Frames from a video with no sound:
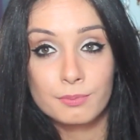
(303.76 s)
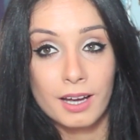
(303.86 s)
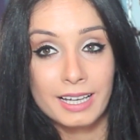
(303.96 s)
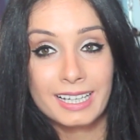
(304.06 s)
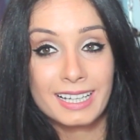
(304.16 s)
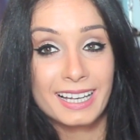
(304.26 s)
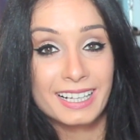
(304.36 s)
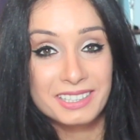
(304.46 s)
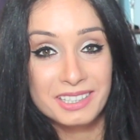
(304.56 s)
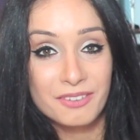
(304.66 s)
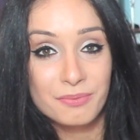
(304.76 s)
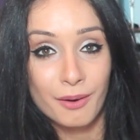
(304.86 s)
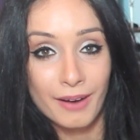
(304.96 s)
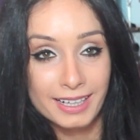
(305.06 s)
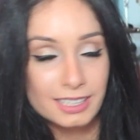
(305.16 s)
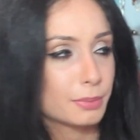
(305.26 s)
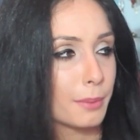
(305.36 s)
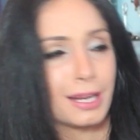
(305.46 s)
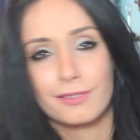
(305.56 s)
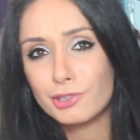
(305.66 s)
This is my collection of Proactiv
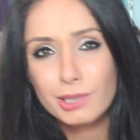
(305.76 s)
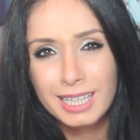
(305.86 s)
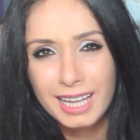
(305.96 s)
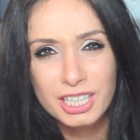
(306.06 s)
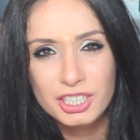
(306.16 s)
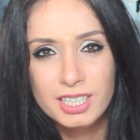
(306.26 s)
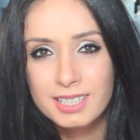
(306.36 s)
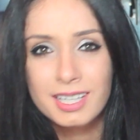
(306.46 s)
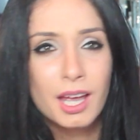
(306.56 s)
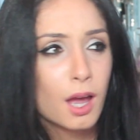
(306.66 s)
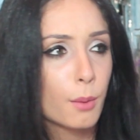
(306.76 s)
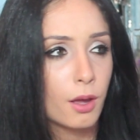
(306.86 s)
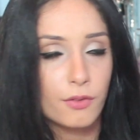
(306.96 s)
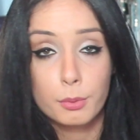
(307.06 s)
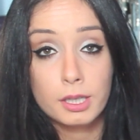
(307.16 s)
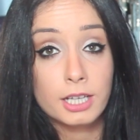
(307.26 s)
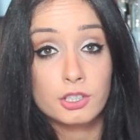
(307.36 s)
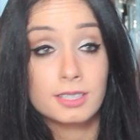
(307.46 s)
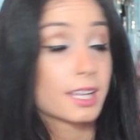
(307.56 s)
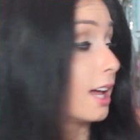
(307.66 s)
paper life shoe collections, perfume
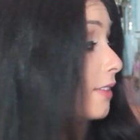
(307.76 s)
collections.